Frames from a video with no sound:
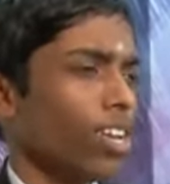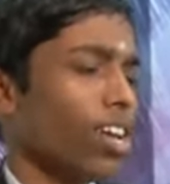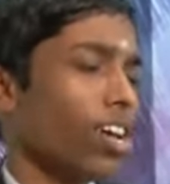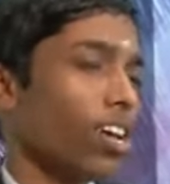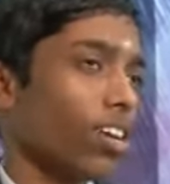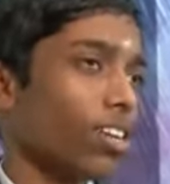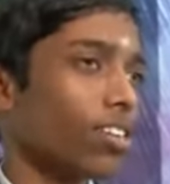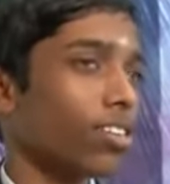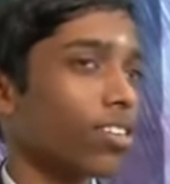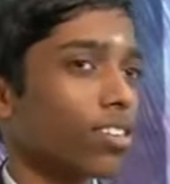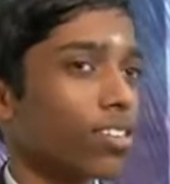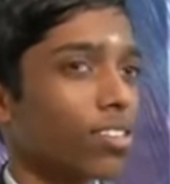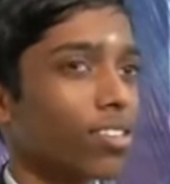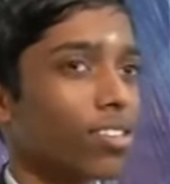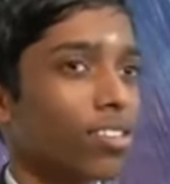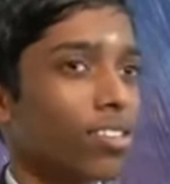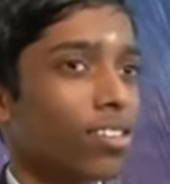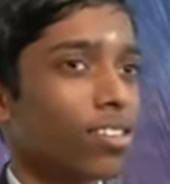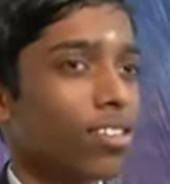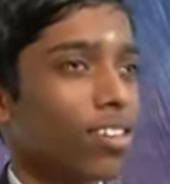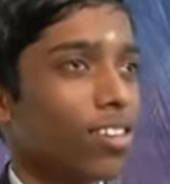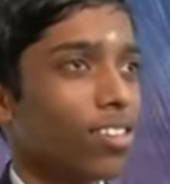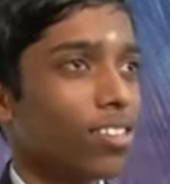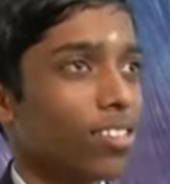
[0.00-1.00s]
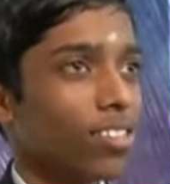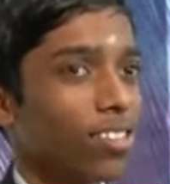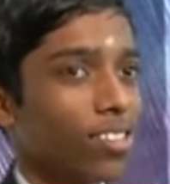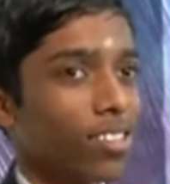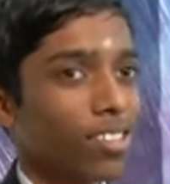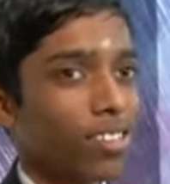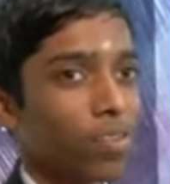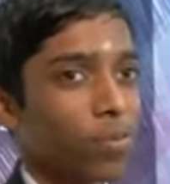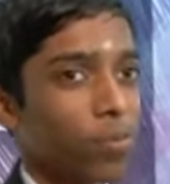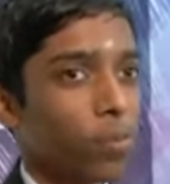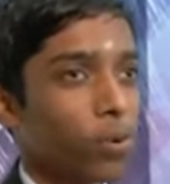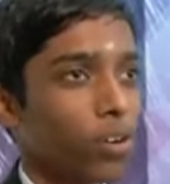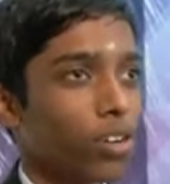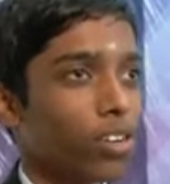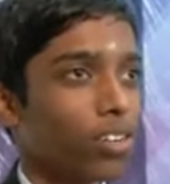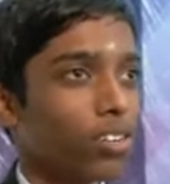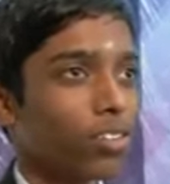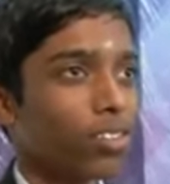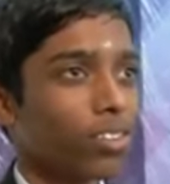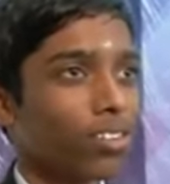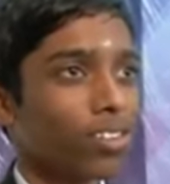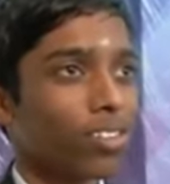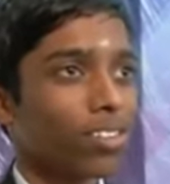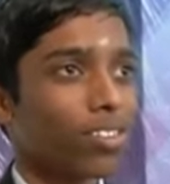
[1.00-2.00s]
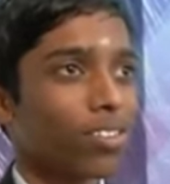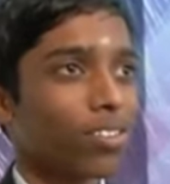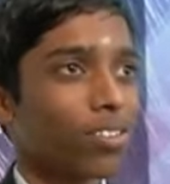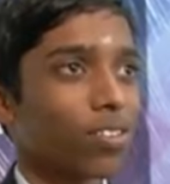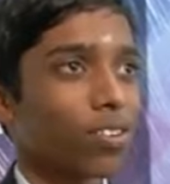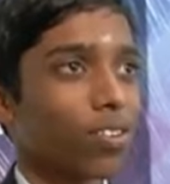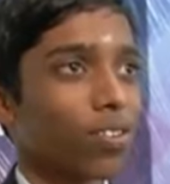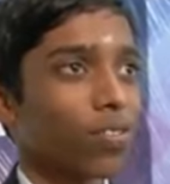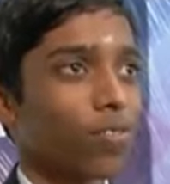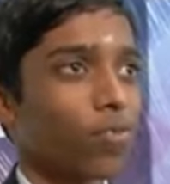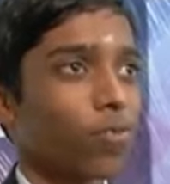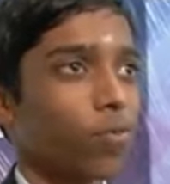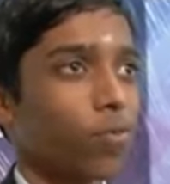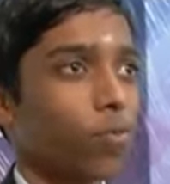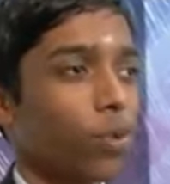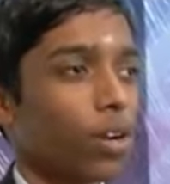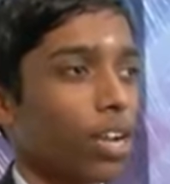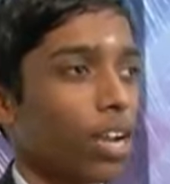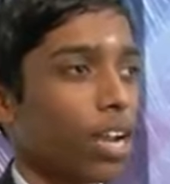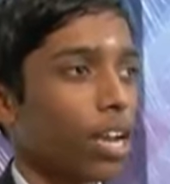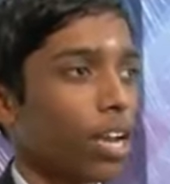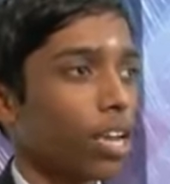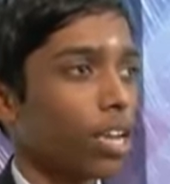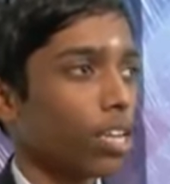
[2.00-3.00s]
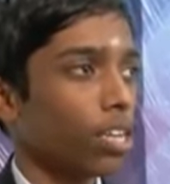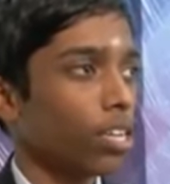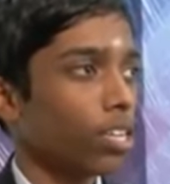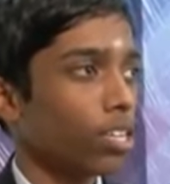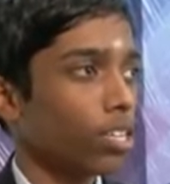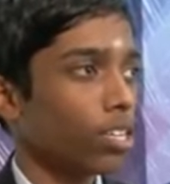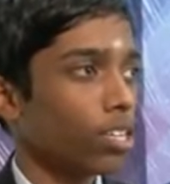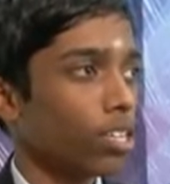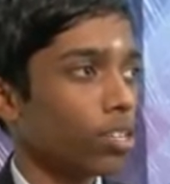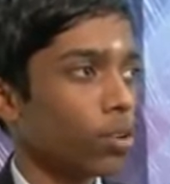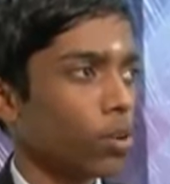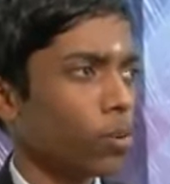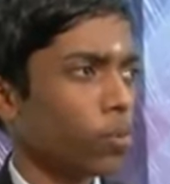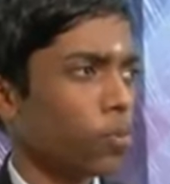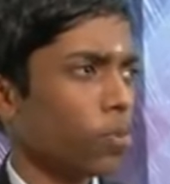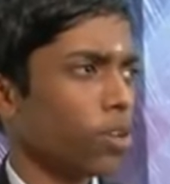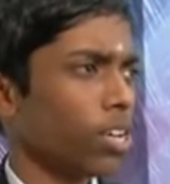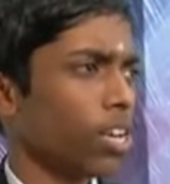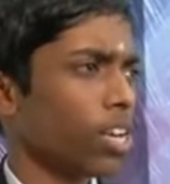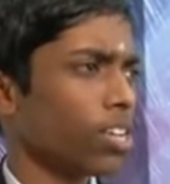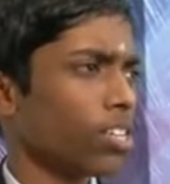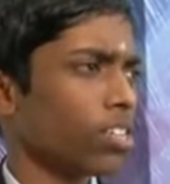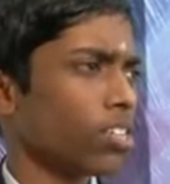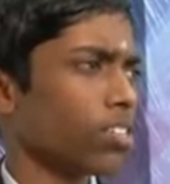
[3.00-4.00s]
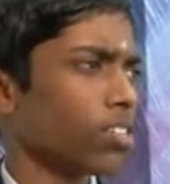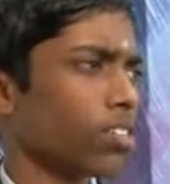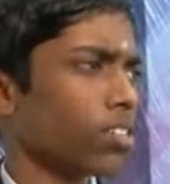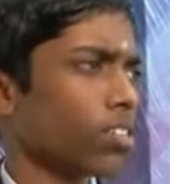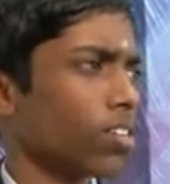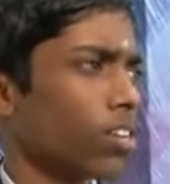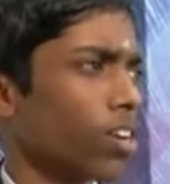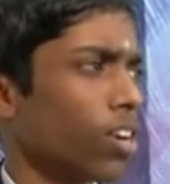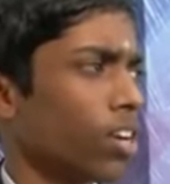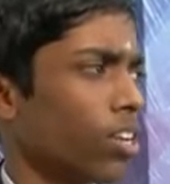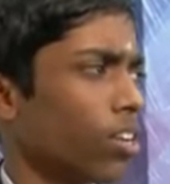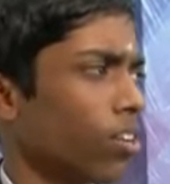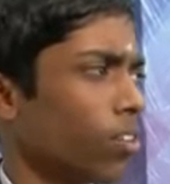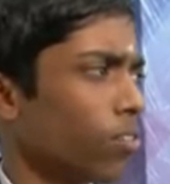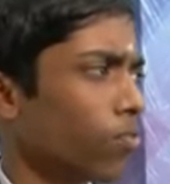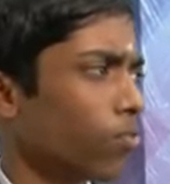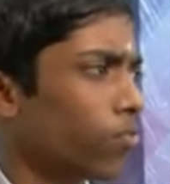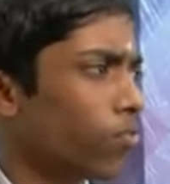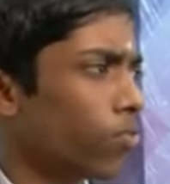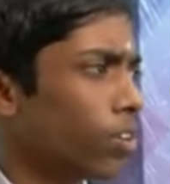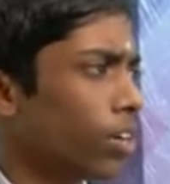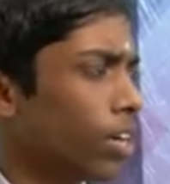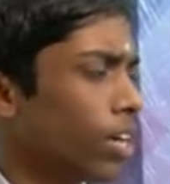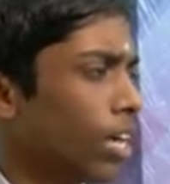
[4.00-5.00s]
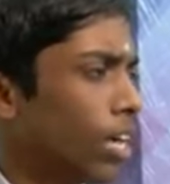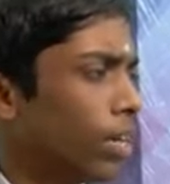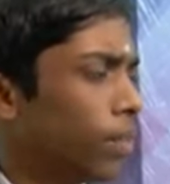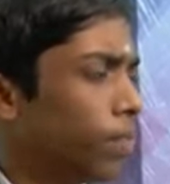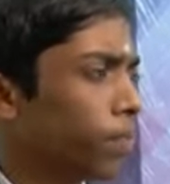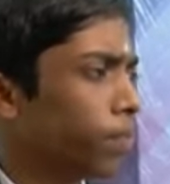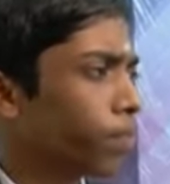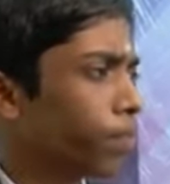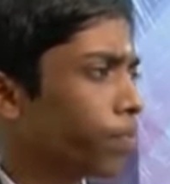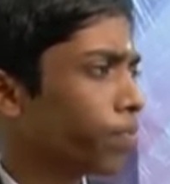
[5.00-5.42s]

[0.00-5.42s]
Yeah, it's important, sort of. But I, in the opening, I just kind of, uh,